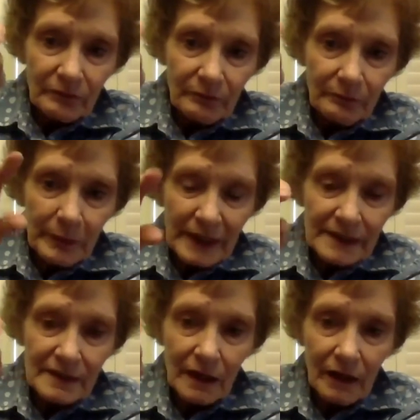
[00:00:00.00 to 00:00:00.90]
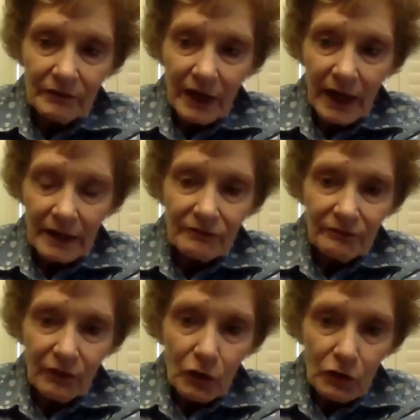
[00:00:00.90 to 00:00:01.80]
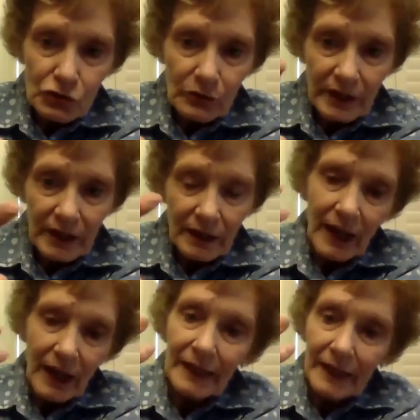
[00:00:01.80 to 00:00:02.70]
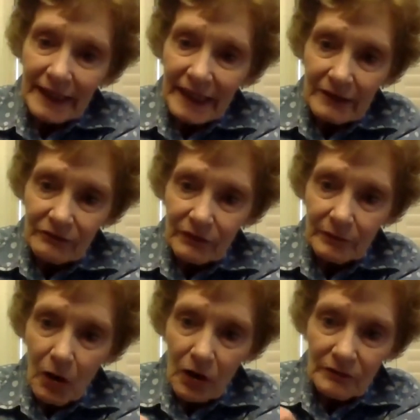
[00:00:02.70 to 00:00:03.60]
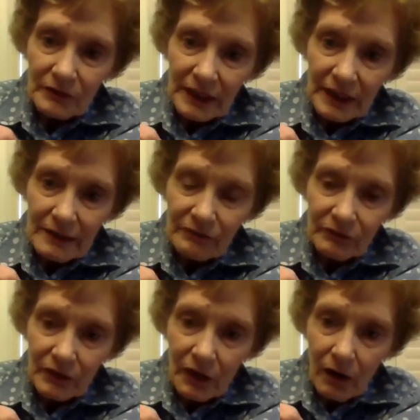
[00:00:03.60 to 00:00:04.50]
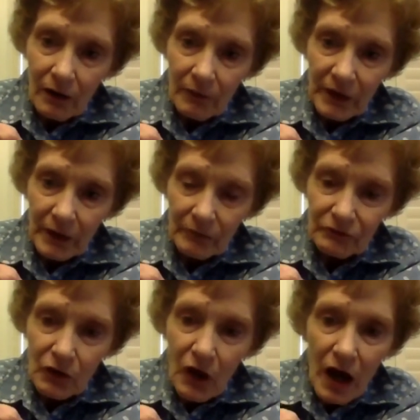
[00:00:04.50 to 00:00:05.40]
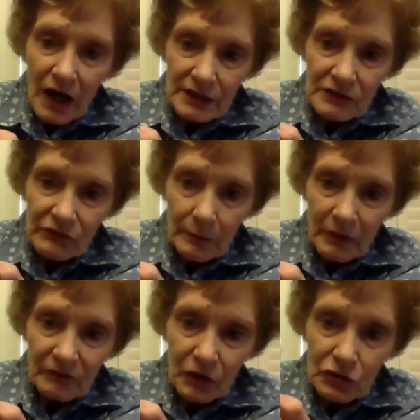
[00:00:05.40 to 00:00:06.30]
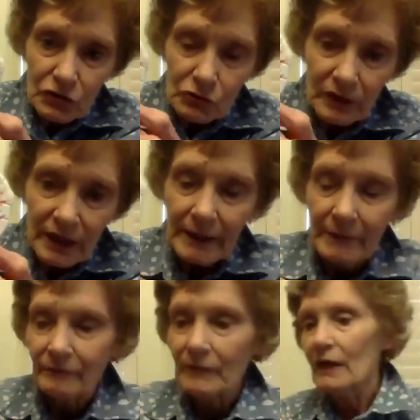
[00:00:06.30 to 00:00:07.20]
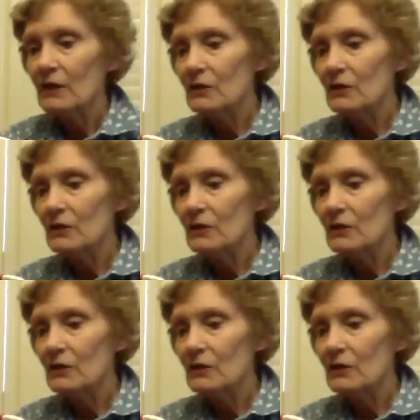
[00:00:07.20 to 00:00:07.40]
piece of a fir tree, or like a leaf, part of a leaf, or the fronds from a fir tree. Here's